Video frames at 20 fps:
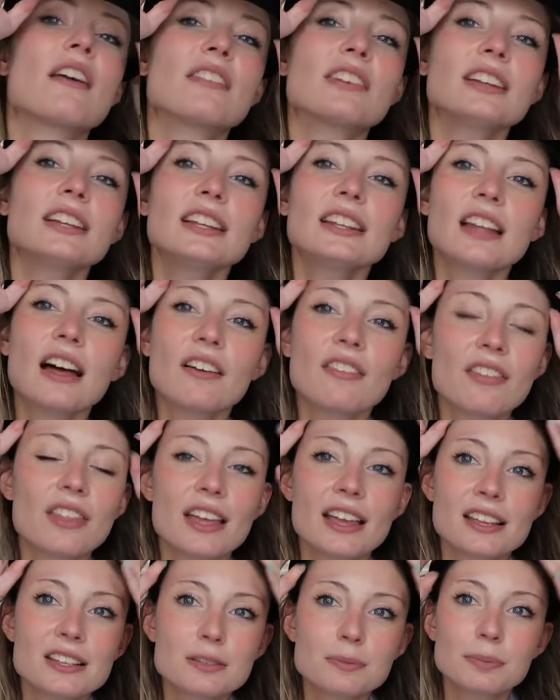really love
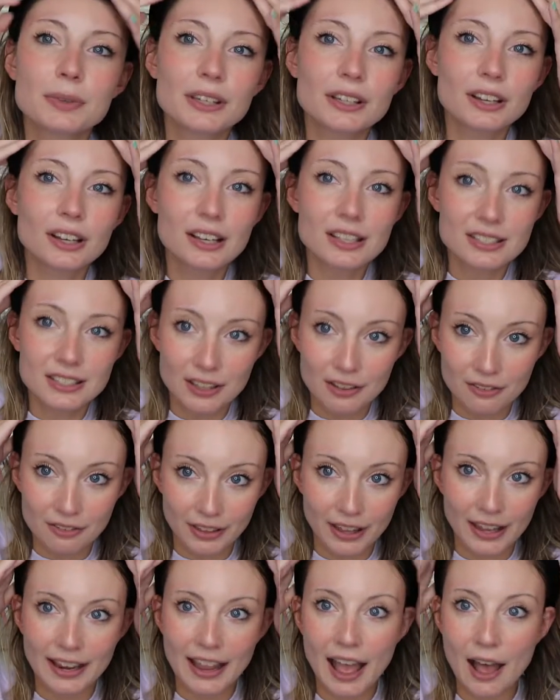this because of
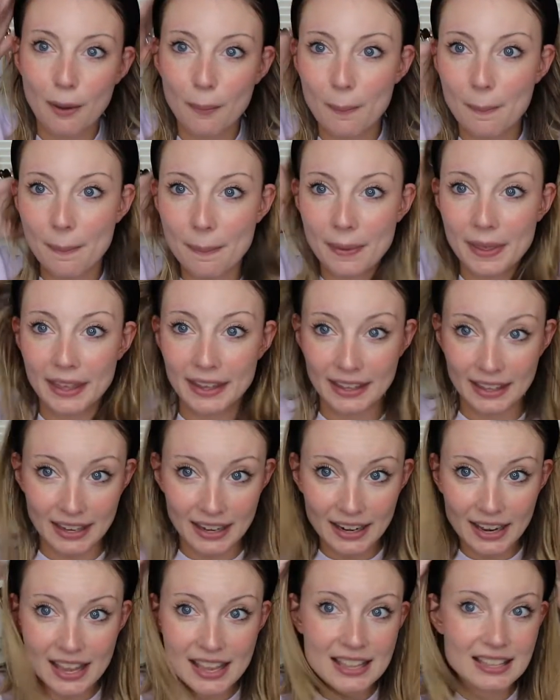like how big it
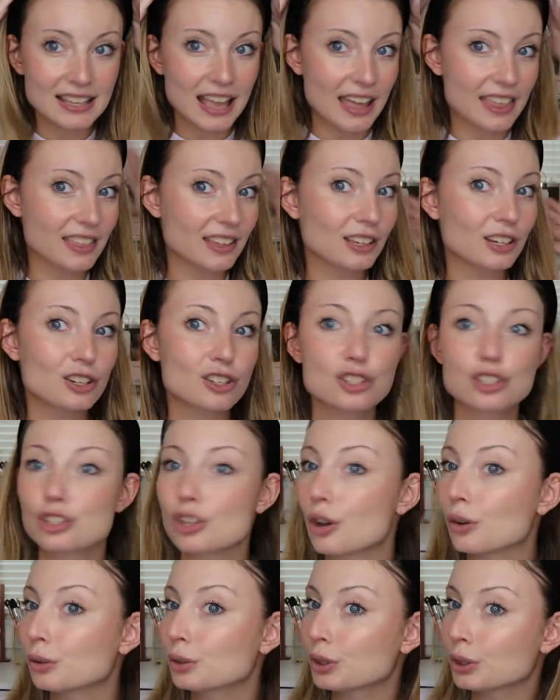is. I think it is
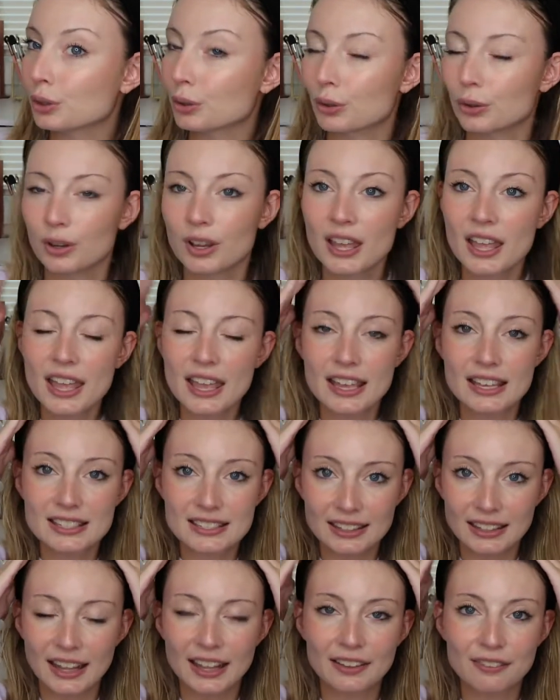so cute.
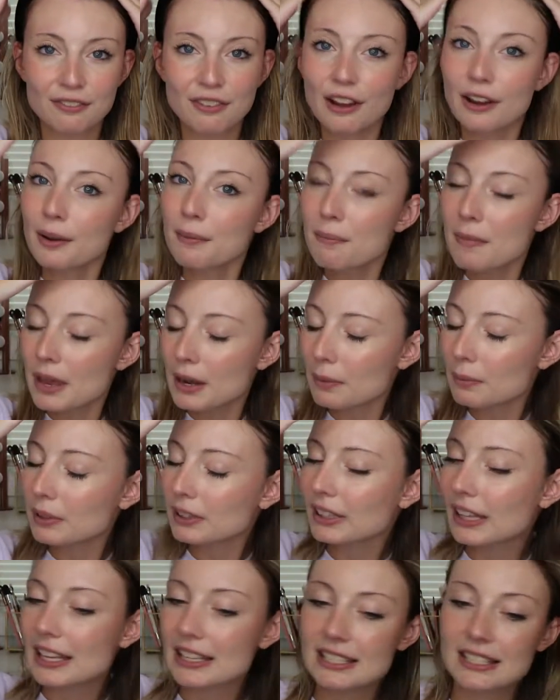It's like very
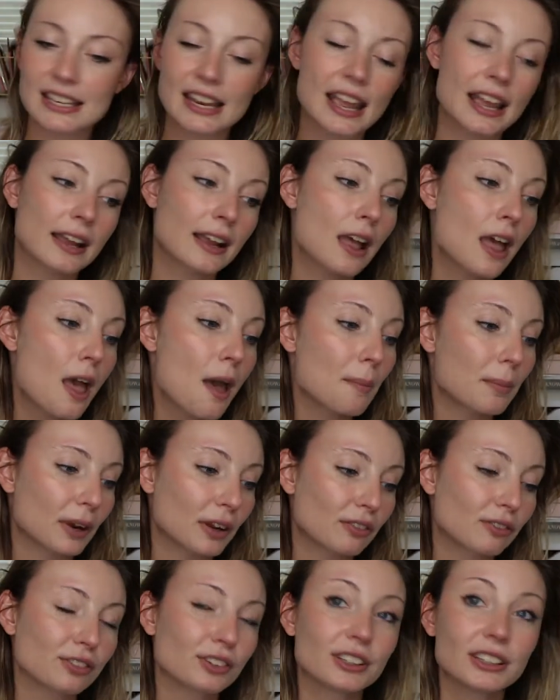minimalistic, but I
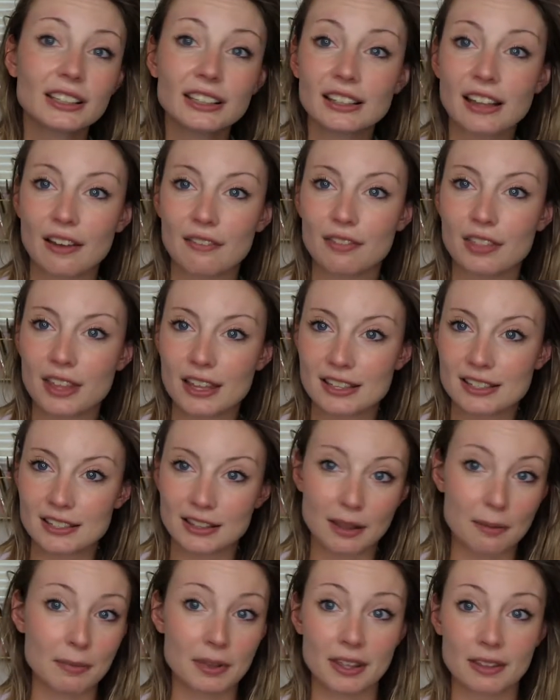really love this.
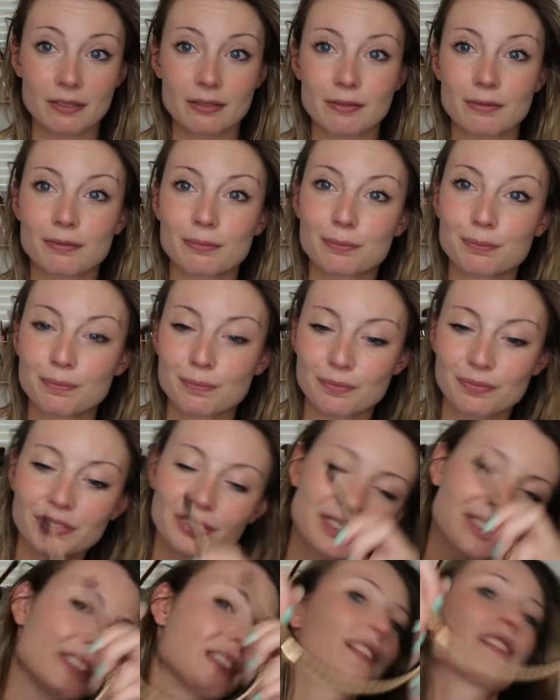Let me
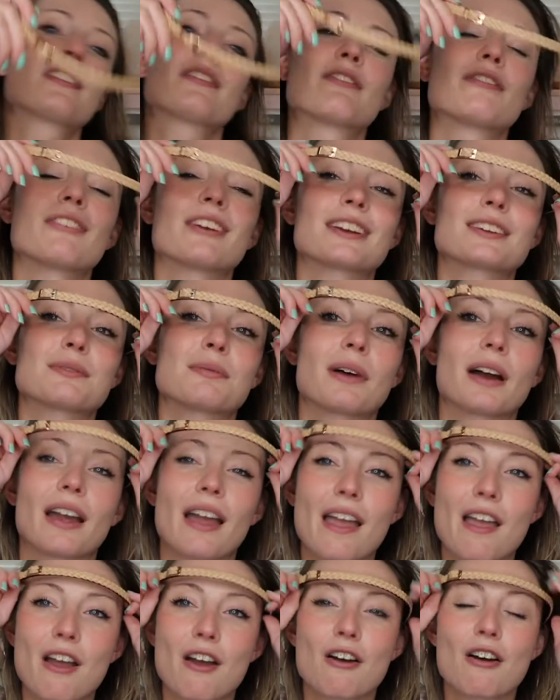fix
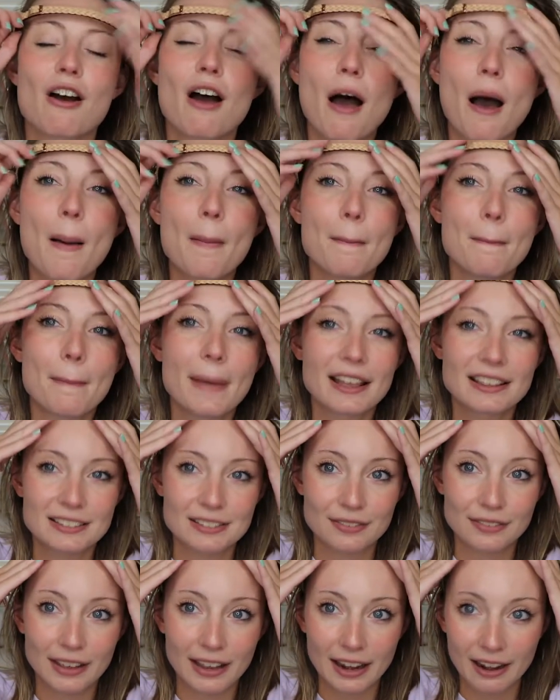my a mess
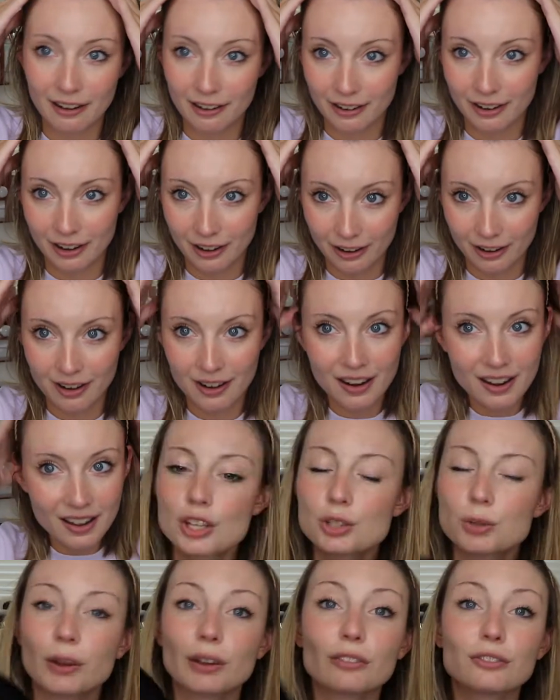of a hair here.
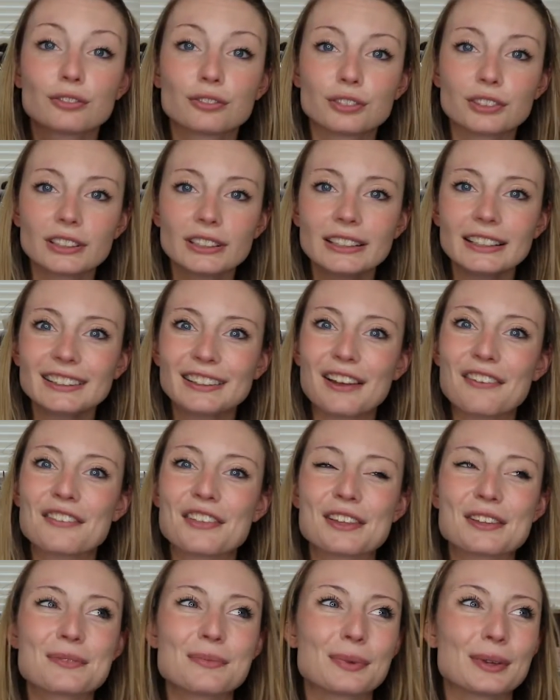So I really love
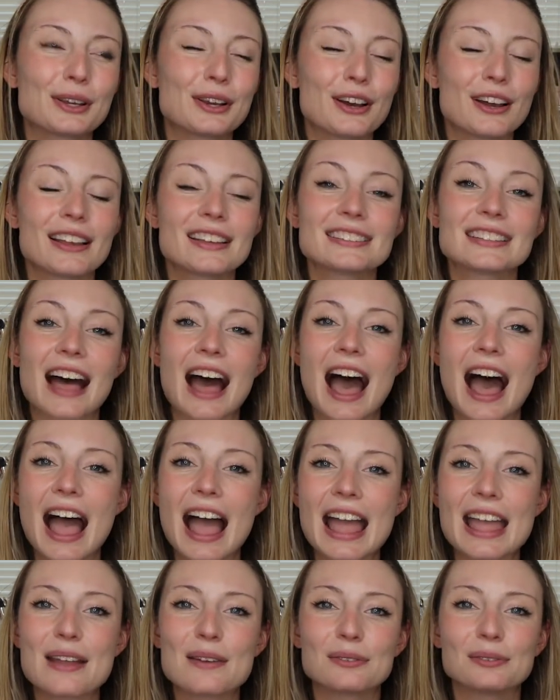this because
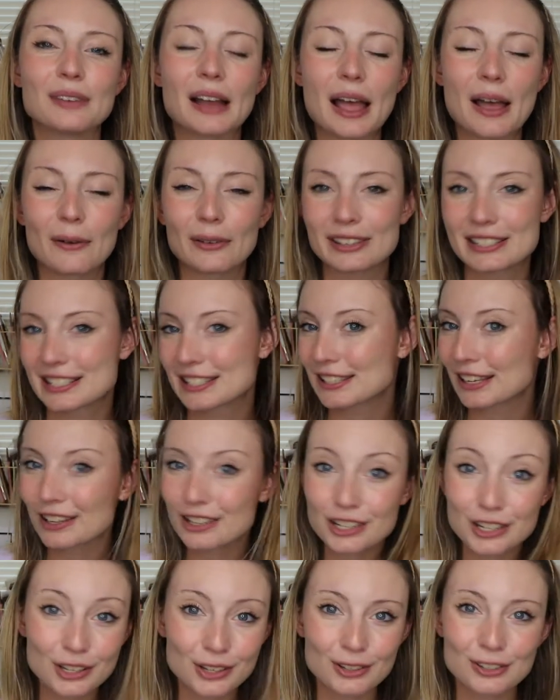I was
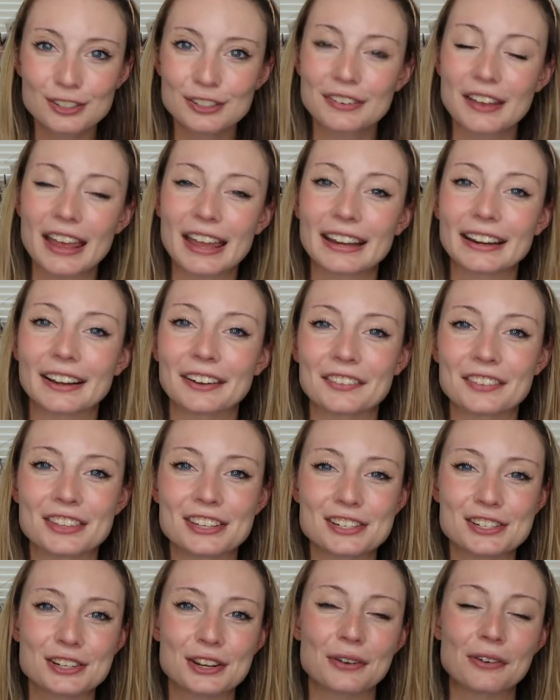such a huge fan of
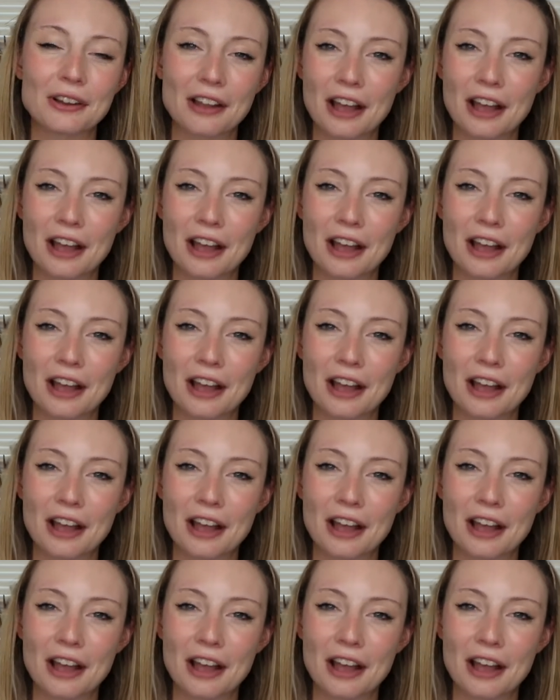the show